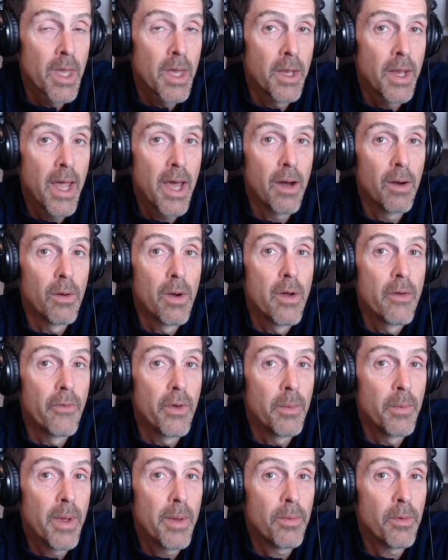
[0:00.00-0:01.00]
Now,
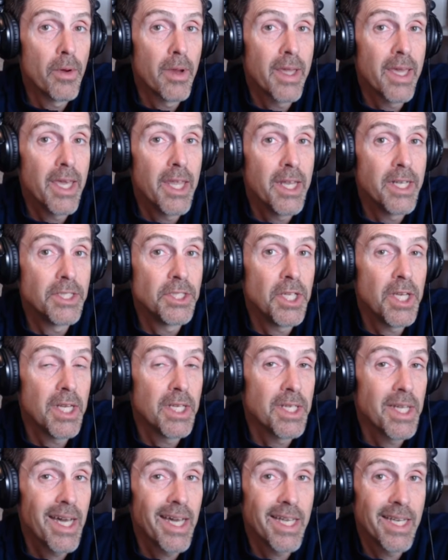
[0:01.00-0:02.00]
remember, a ketogenic
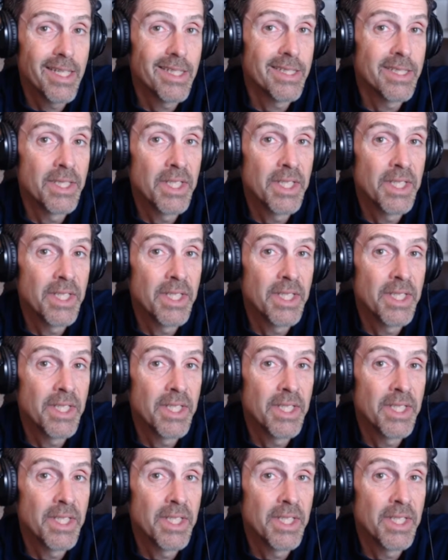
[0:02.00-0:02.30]
diet is